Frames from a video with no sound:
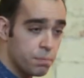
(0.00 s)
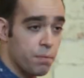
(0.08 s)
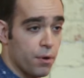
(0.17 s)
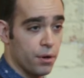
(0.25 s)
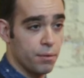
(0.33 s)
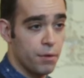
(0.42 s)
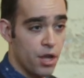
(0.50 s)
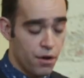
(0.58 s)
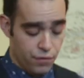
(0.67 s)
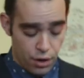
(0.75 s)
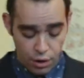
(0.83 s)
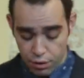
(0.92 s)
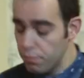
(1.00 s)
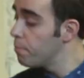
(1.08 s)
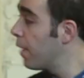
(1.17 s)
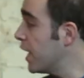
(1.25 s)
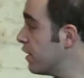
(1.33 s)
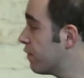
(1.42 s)
boredom for our own
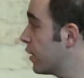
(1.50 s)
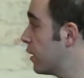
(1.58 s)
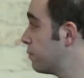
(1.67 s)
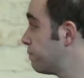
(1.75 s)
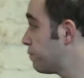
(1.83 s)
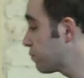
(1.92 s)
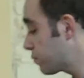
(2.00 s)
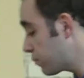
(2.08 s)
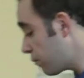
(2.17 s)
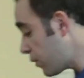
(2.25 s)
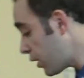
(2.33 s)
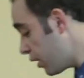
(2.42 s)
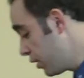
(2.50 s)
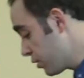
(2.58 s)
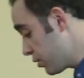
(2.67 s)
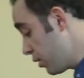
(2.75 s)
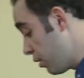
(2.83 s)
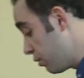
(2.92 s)
benefit.
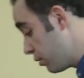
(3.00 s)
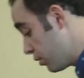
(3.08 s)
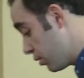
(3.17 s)
So